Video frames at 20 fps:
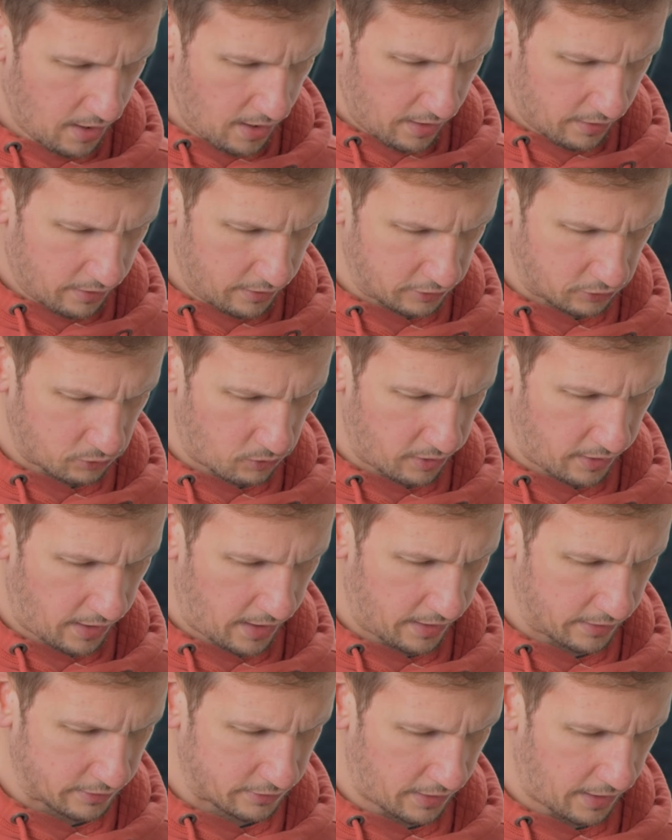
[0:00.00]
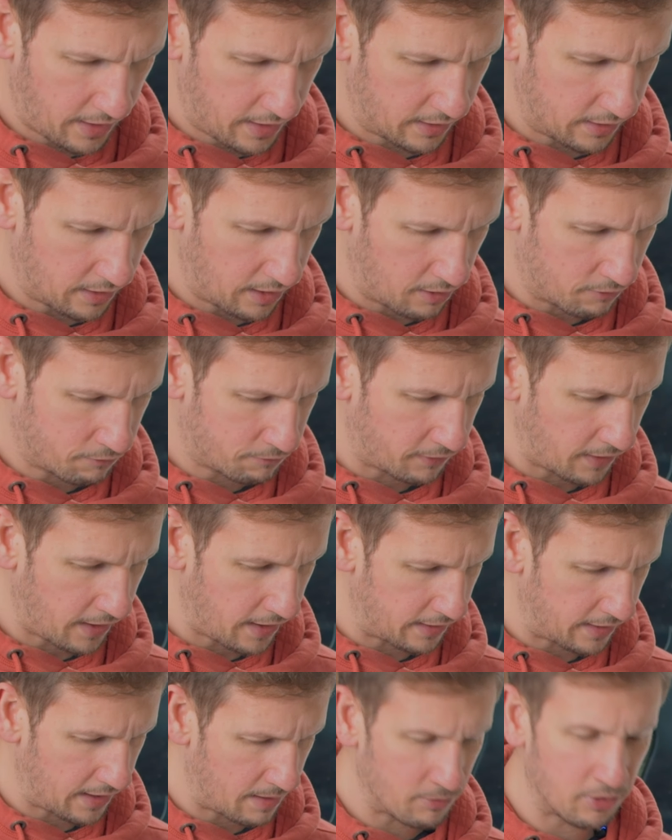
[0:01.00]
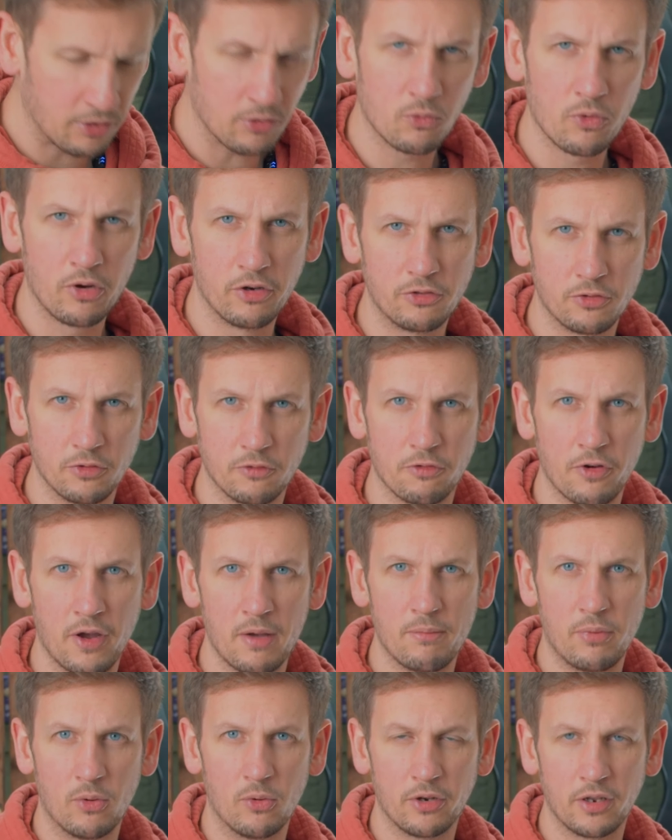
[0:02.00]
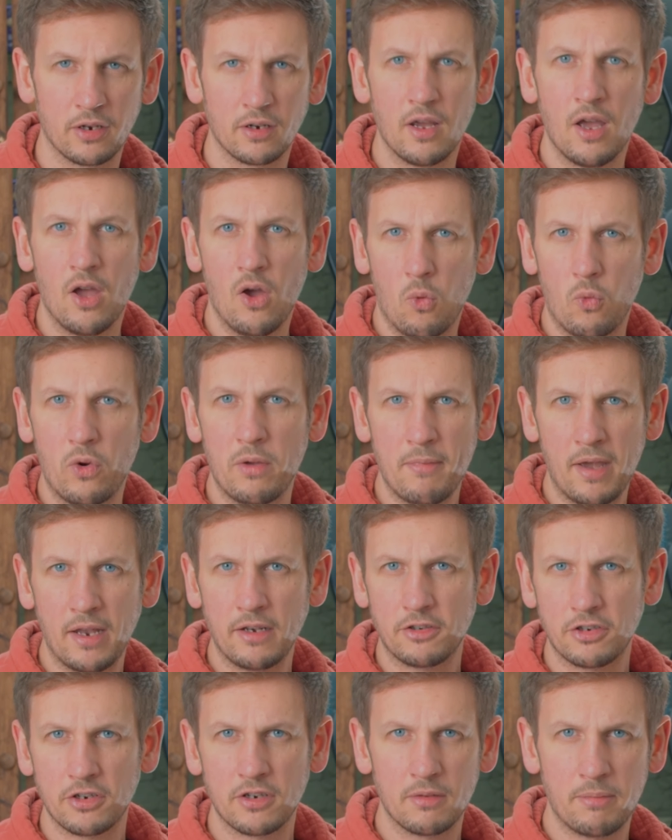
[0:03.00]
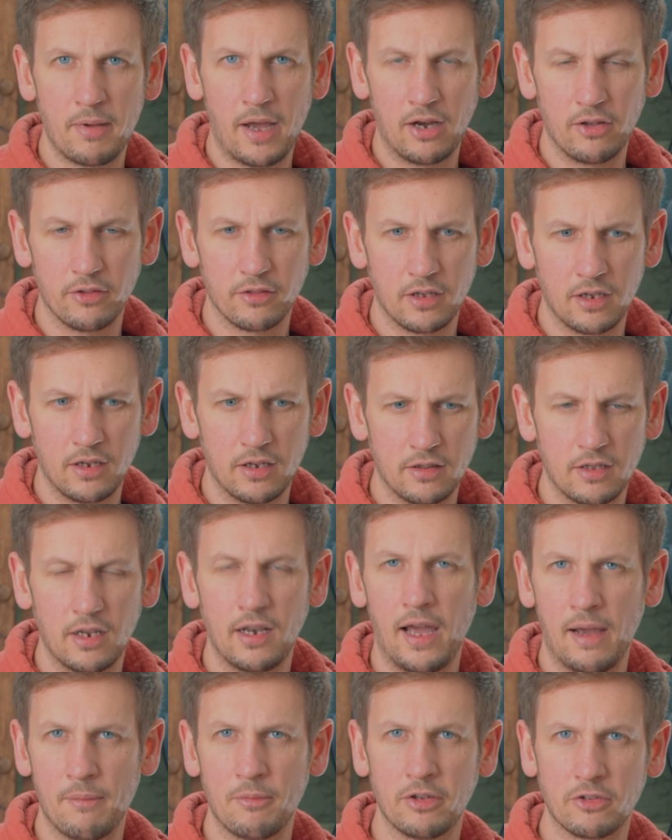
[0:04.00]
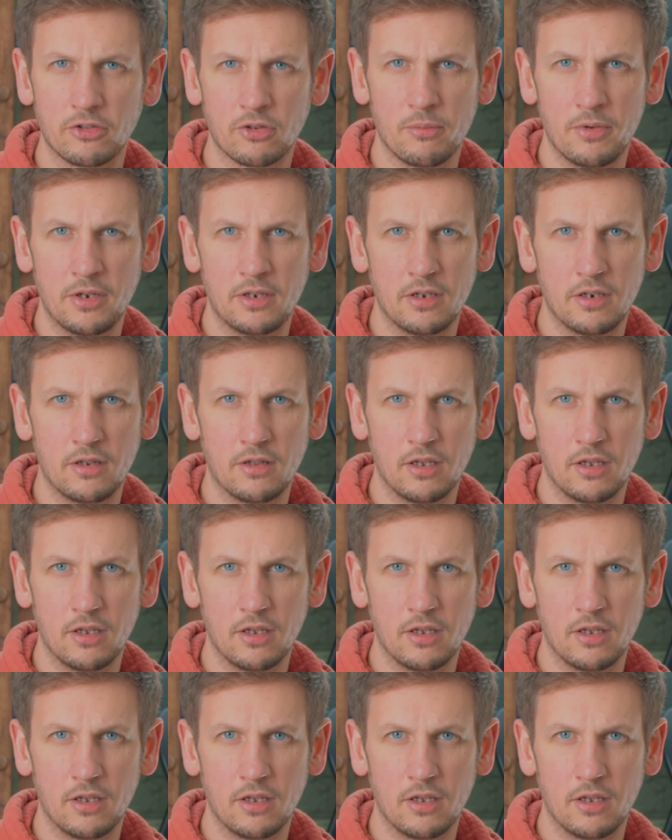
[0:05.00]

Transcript: This one has a flat laminate rosewood fretboard, and we mentioned about the laminates when we did